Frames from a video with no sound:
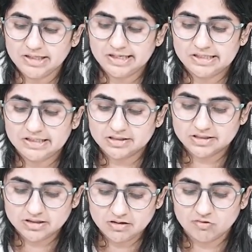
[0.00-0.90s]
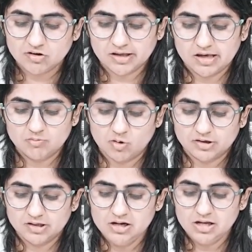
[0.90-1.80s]
internal working
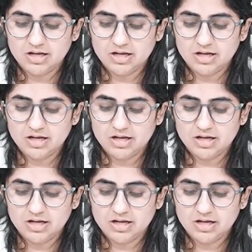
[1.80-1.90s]
model